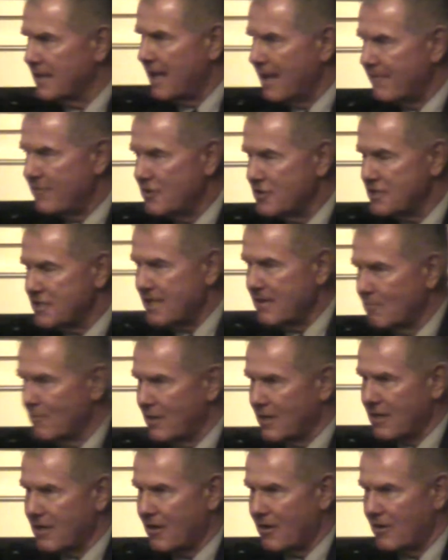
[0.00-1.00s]
have you seen
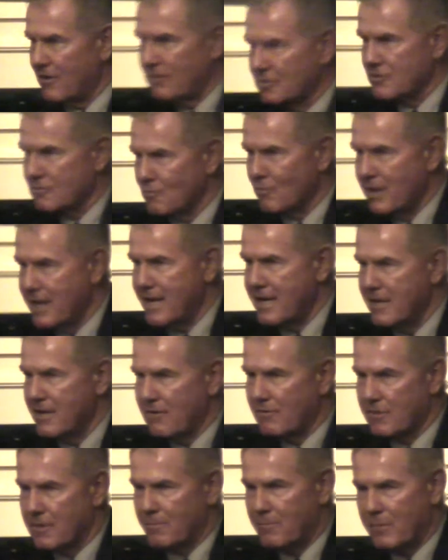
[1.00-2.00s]
what Carl's
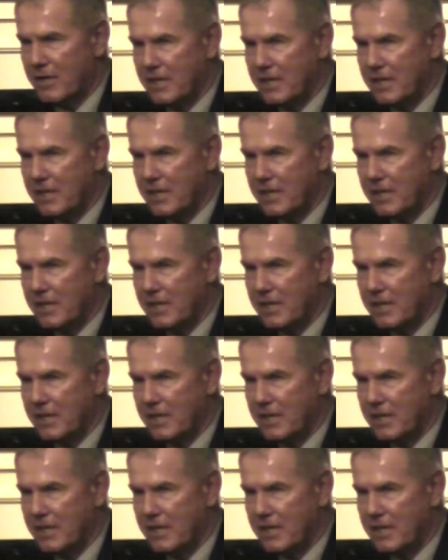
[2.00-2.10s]
reading on the